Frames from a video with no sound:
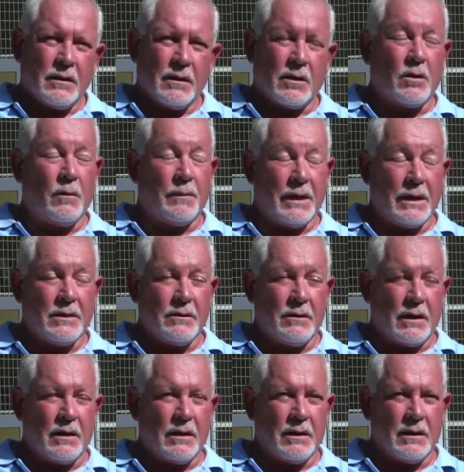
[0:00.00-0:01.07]
compared to
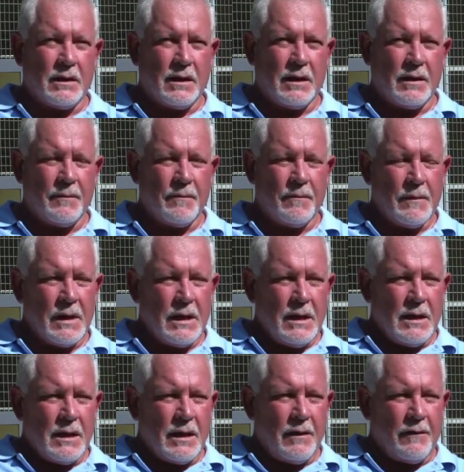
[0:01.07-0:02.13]
other
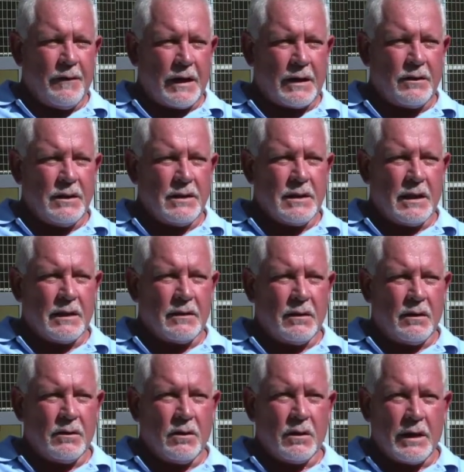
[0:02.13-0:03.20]
factories that
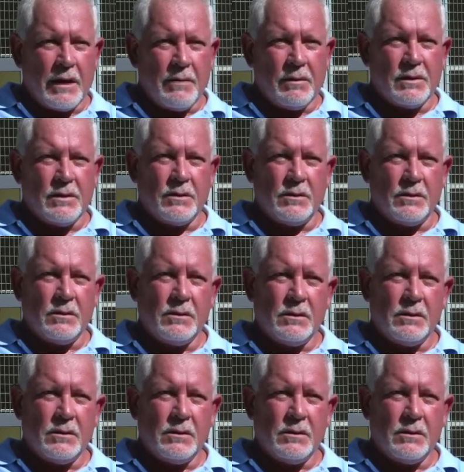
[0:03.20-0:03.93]
are not able to